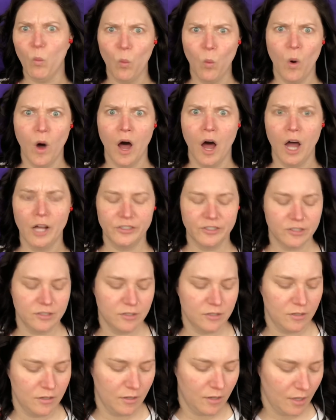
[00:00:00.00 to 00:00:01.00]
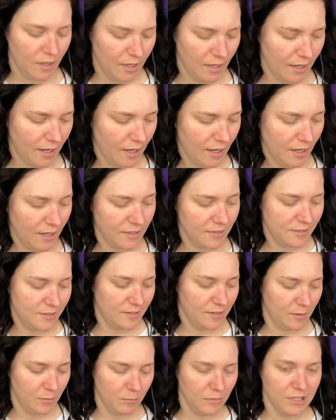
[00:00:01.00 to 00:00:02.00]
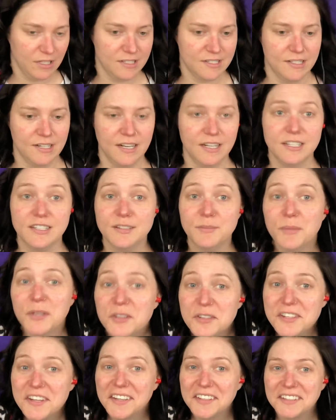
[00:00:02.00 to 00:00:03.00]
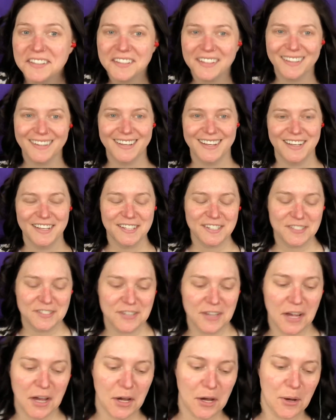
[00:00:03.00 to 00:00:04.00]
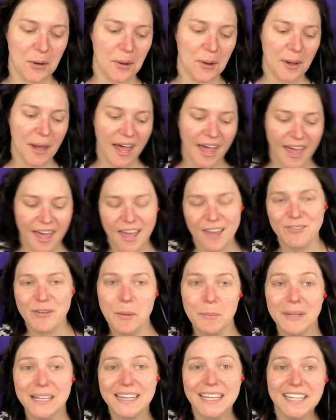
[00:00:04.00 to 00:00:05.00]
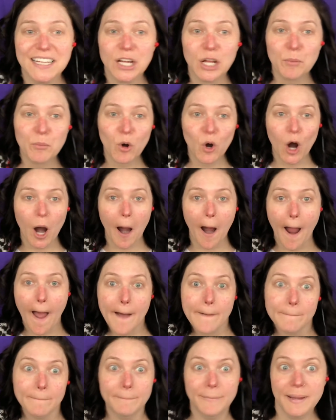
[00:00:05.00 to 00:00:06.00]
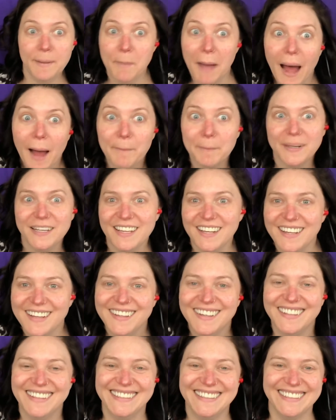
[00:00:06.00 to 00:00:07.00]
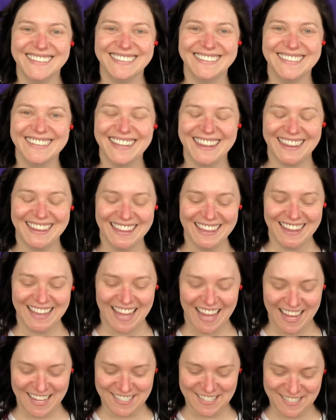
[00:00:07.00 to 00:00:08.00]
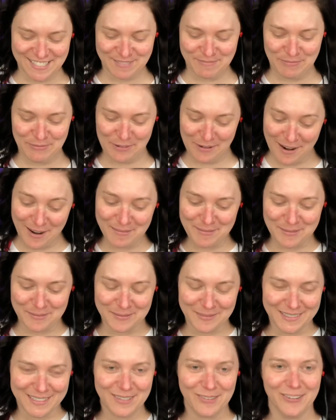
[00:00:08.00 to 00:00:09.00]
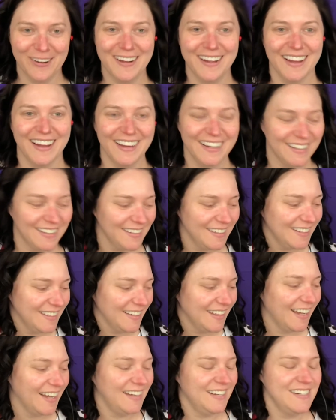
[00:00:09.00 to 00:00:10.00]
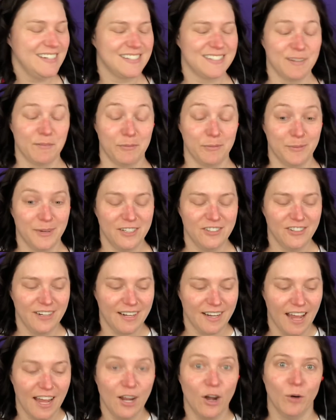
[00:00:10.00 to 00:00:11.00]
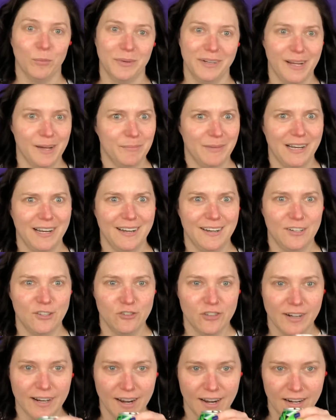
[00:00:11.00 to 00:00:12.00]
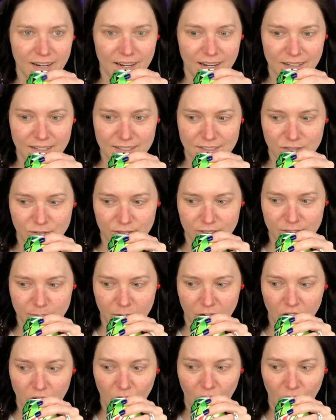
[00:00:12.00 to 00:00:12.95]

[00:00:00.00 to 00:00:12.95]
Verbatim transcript: What? And I'm listening to music. So if I'm a little more beboppity, that's probably why. I need to sip my drink. I opened it, but I didn't drink any. That's real smart.